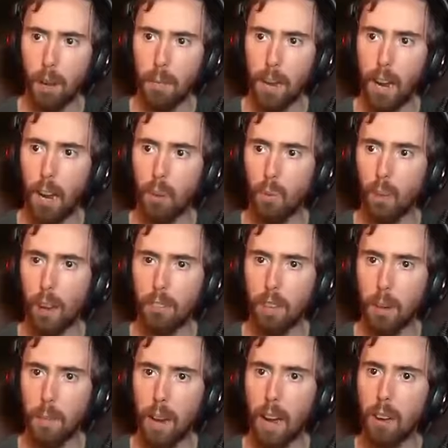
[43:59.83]
now. Res
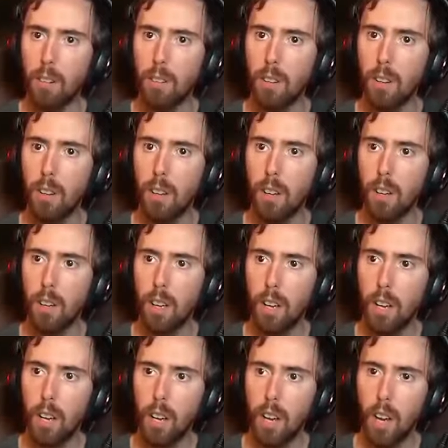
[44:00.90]
up now.
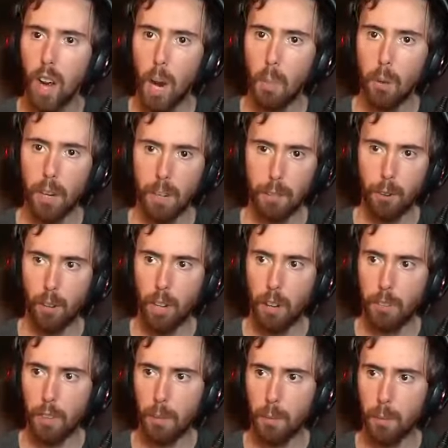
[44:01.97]
I'm waiting for
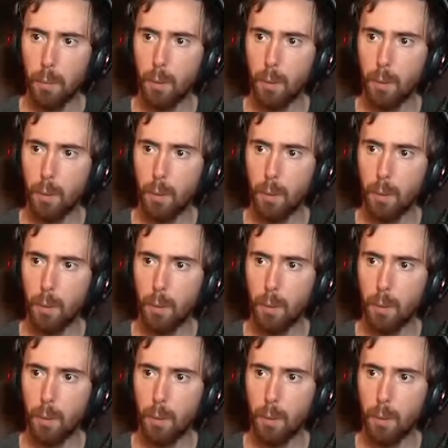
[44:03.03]
enough of them to be